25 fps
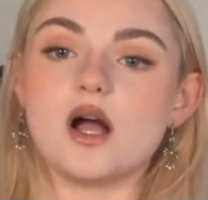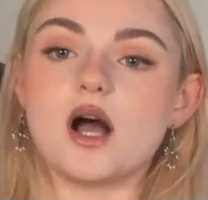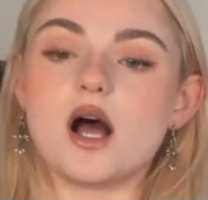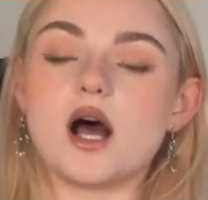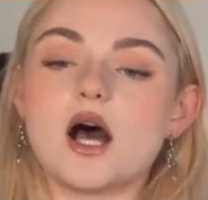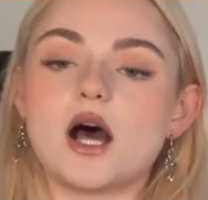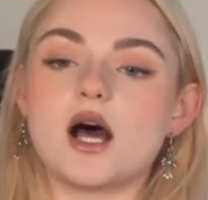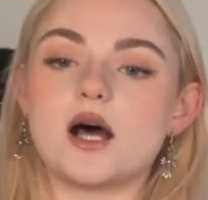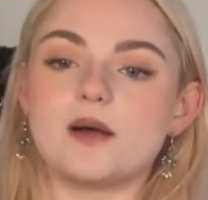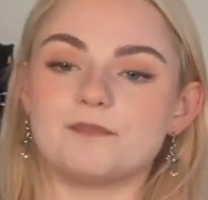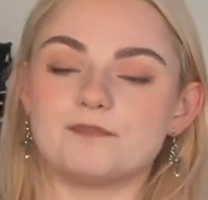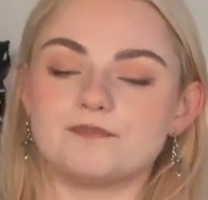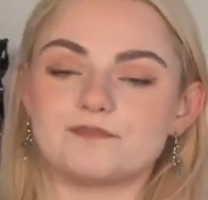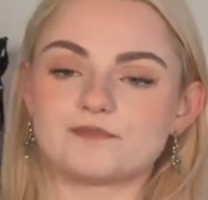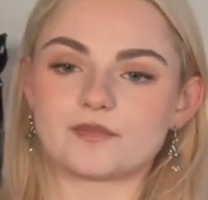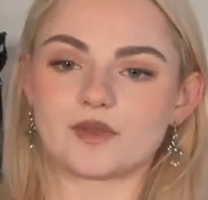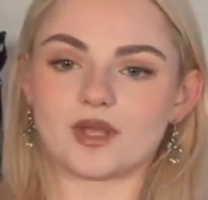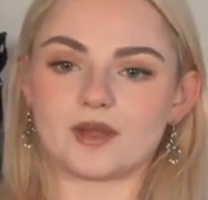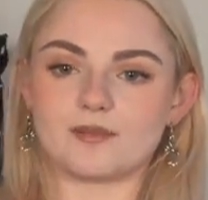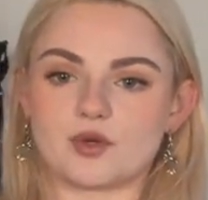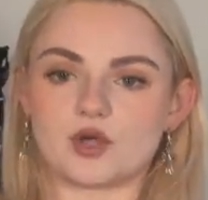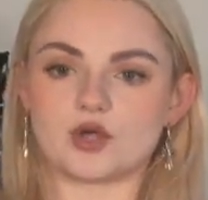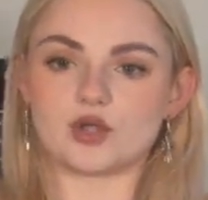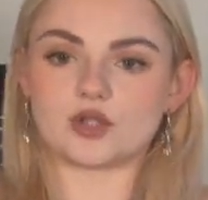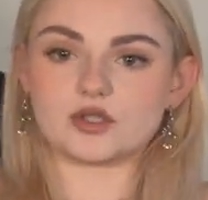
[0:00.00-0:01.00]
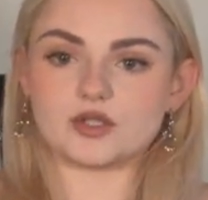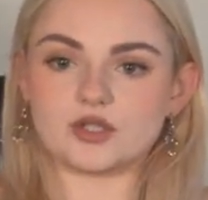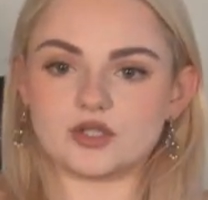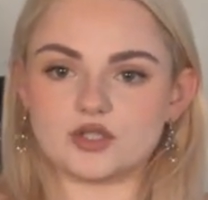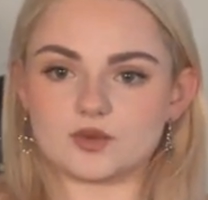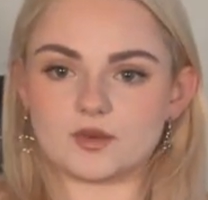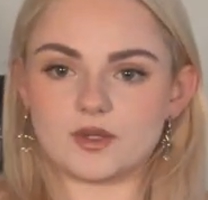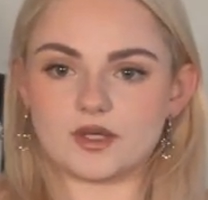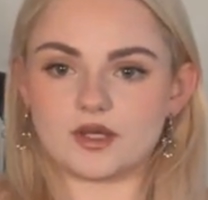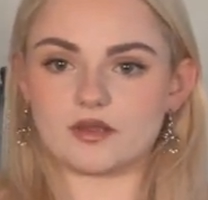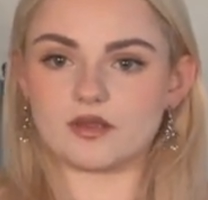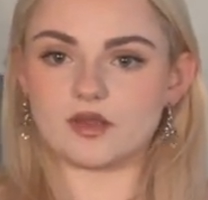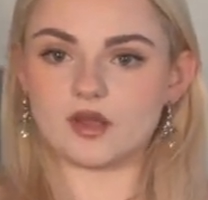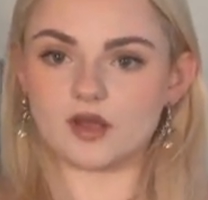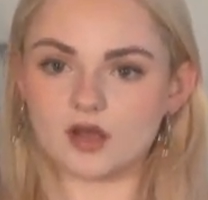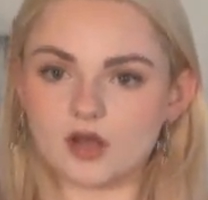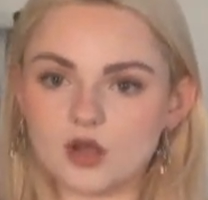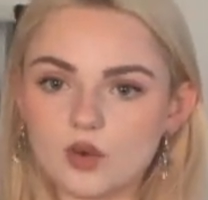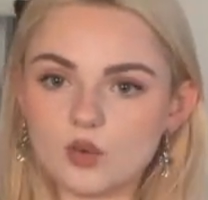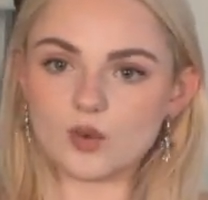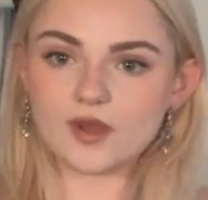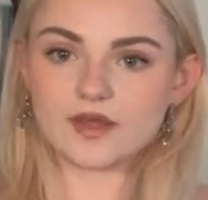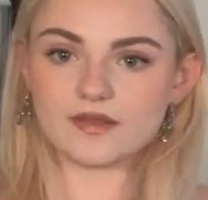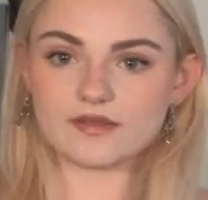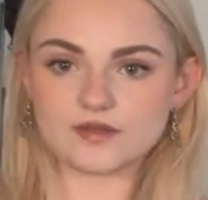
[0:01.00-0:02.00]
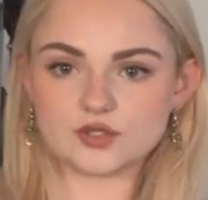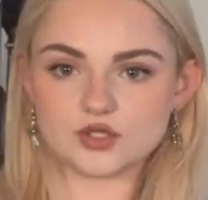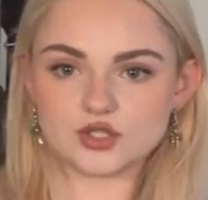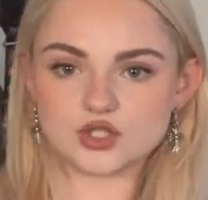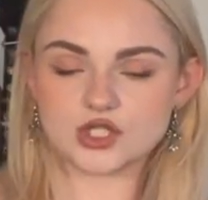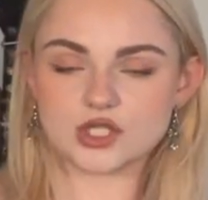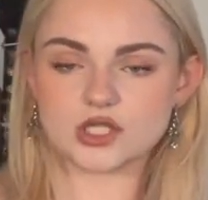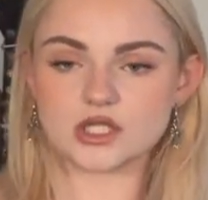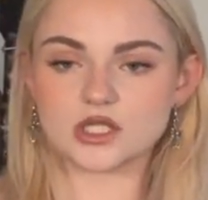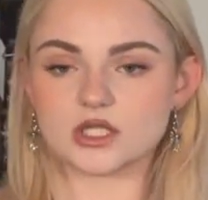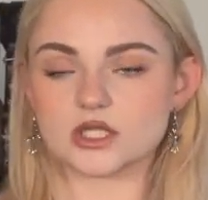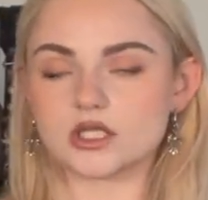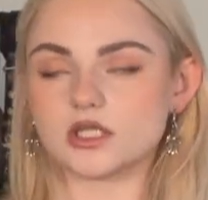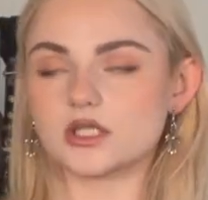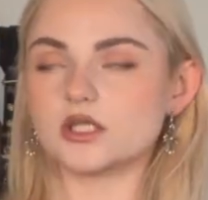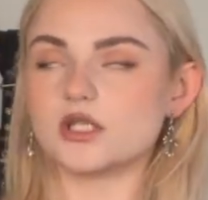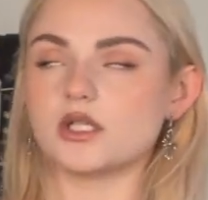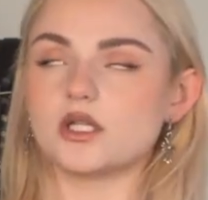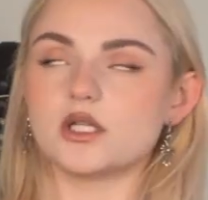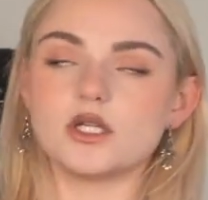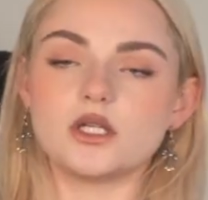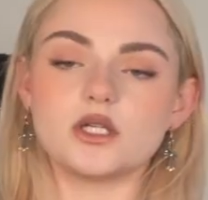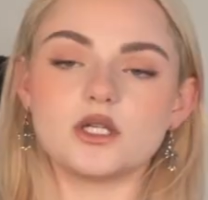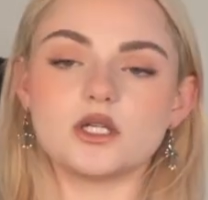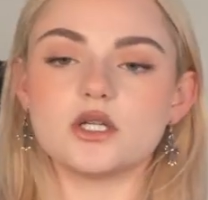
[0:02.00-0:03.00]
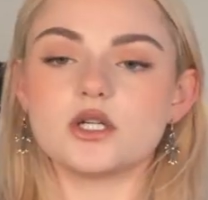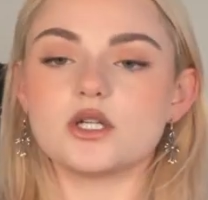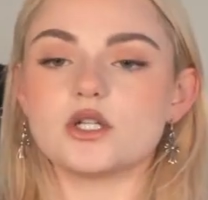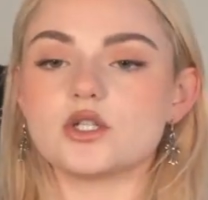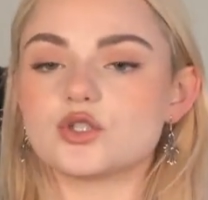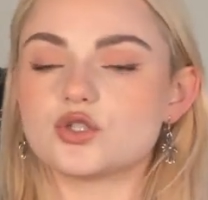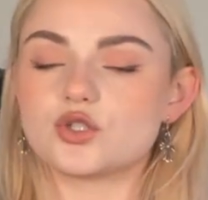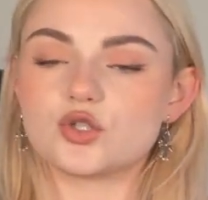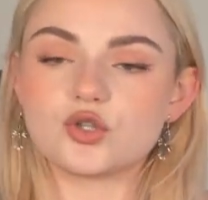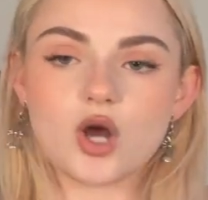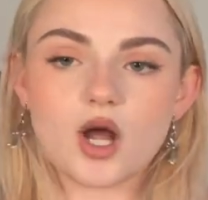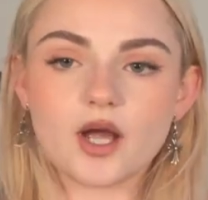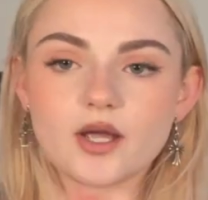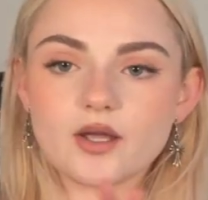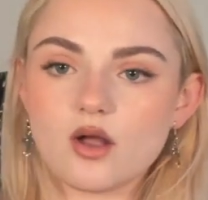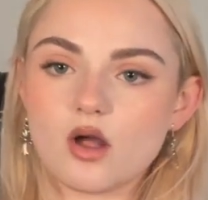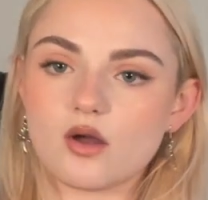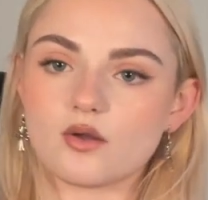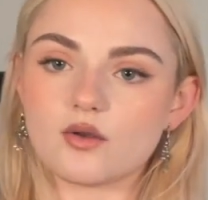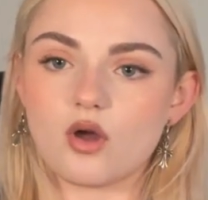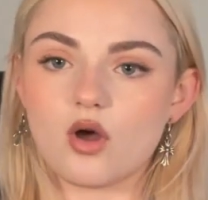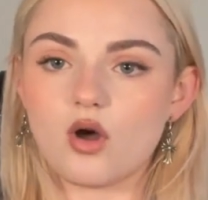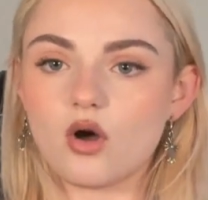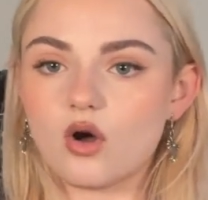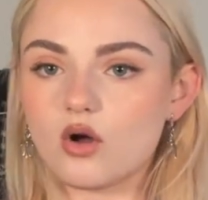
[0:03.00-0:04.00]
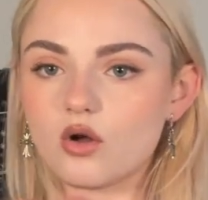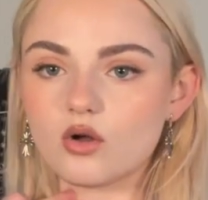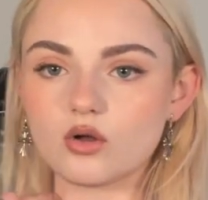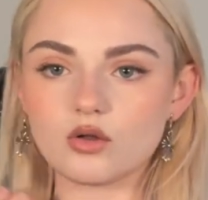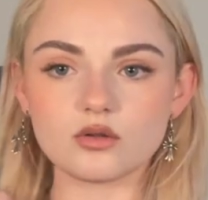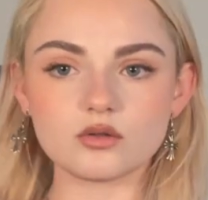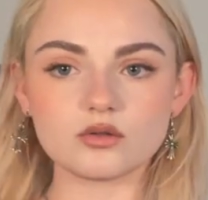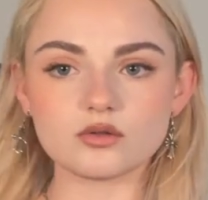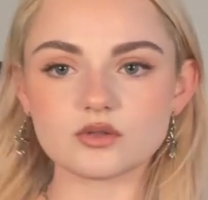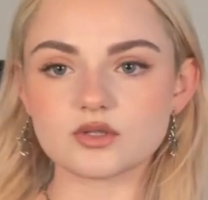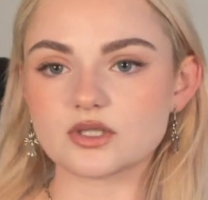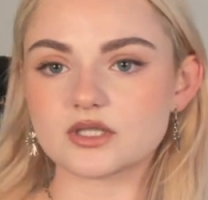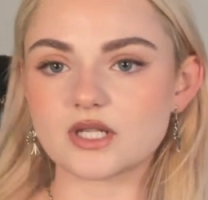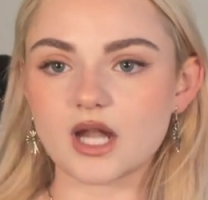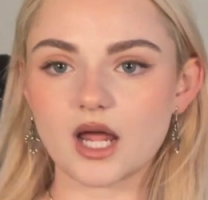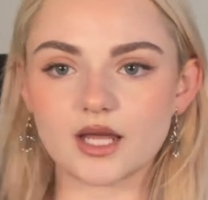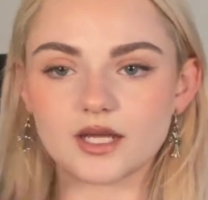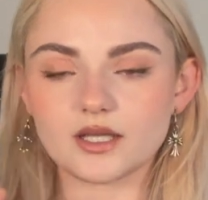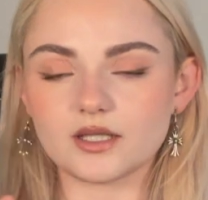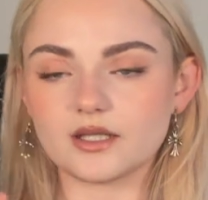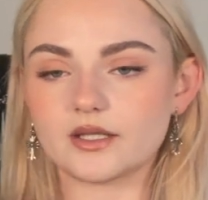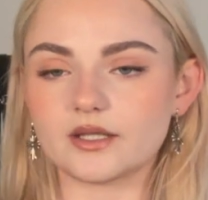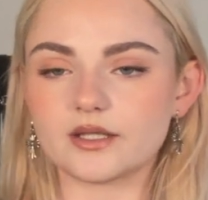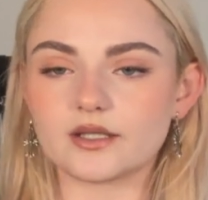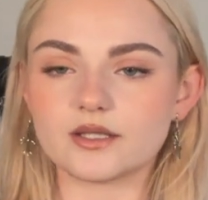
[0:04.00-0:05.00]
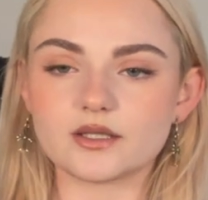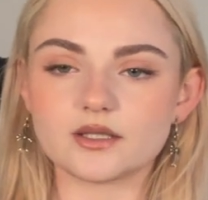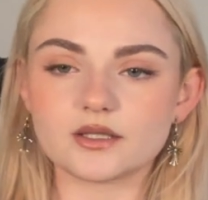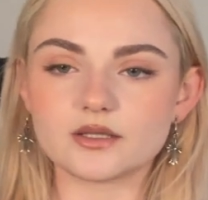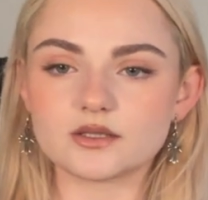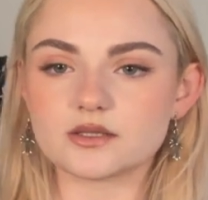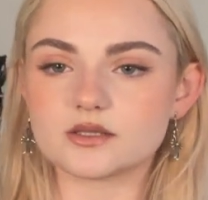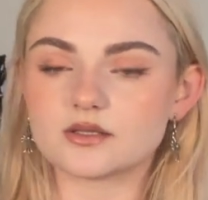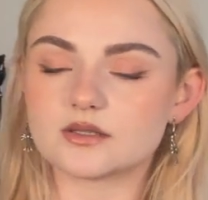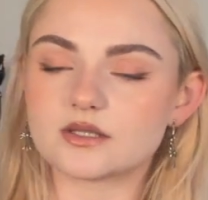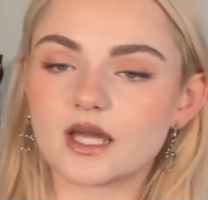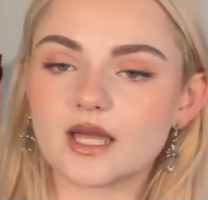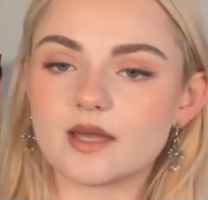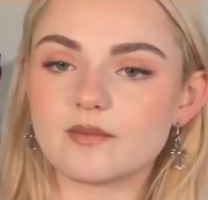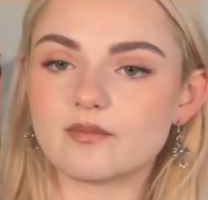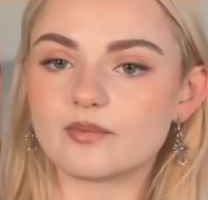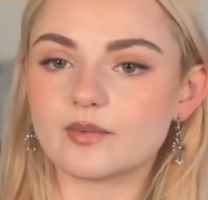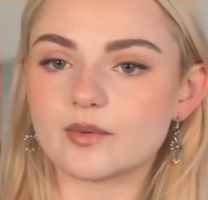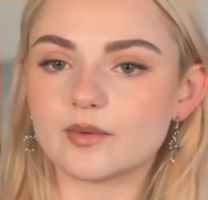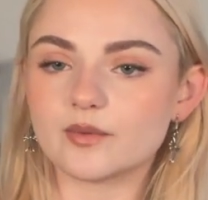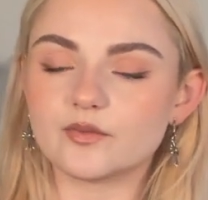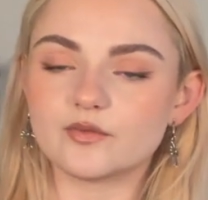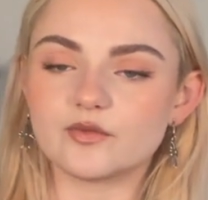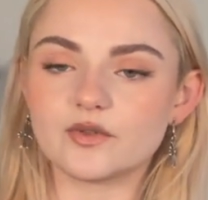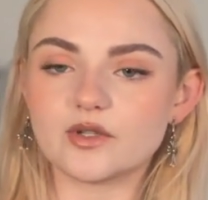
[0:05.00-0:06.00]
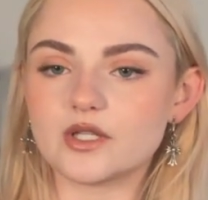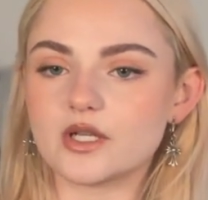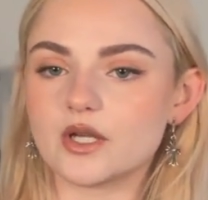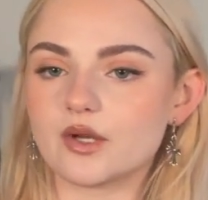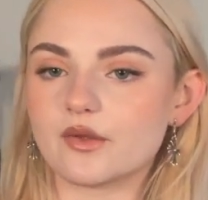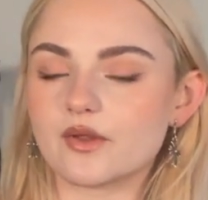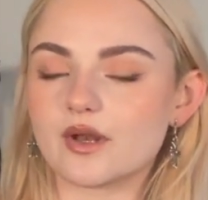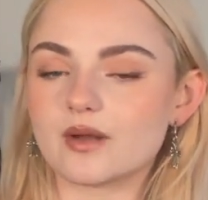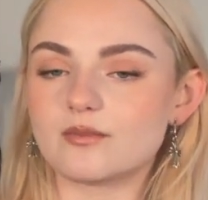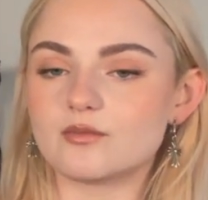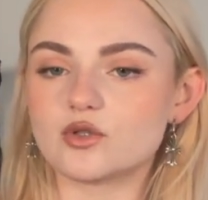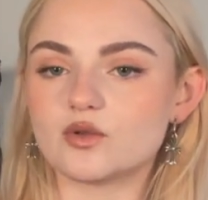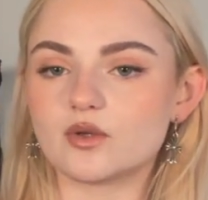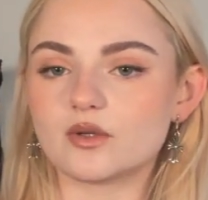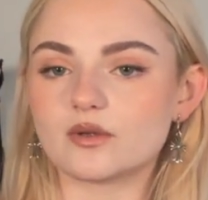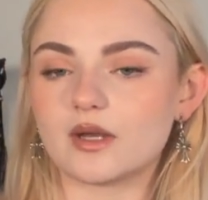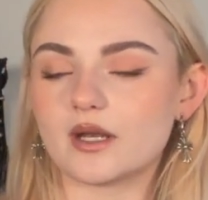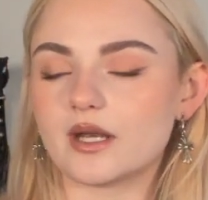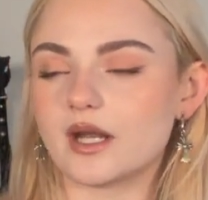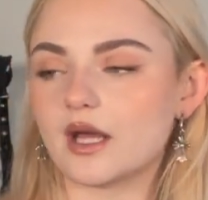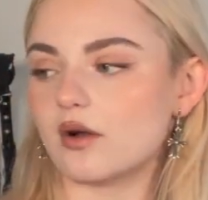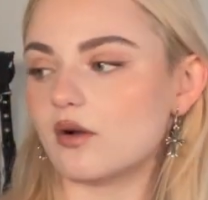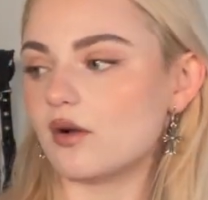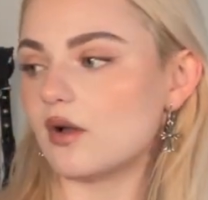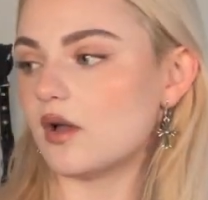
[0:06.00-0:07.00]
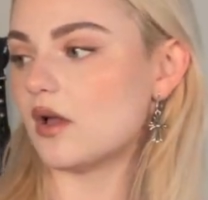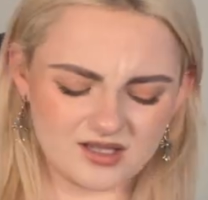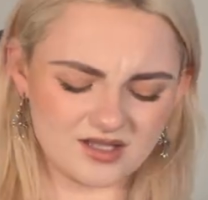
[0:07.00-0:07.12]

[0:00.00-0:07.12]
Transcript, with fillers: Um, I'm currently doing the With Jean try on haul styling type of video that I'm doing right now.